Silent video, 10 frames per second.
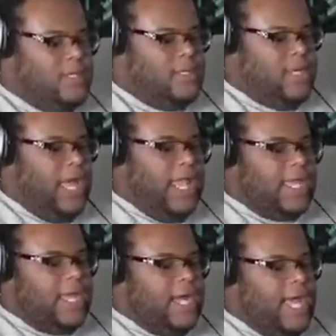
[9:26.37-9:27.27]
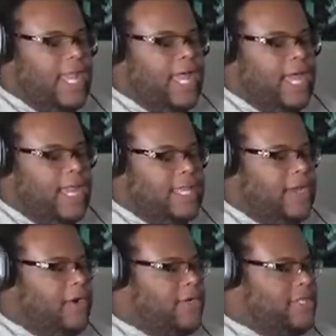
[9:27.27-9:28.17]
I like I like how they
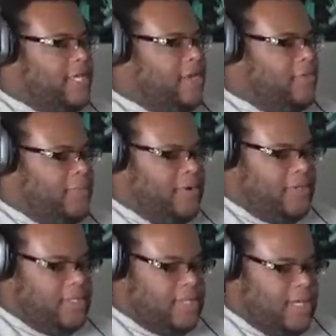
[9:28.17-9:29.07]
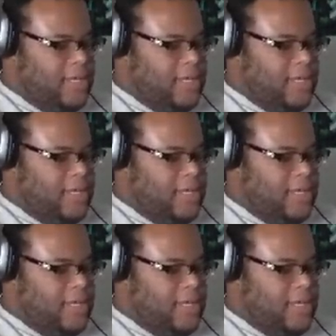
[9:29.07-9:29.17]
did R T L, bro, in this game.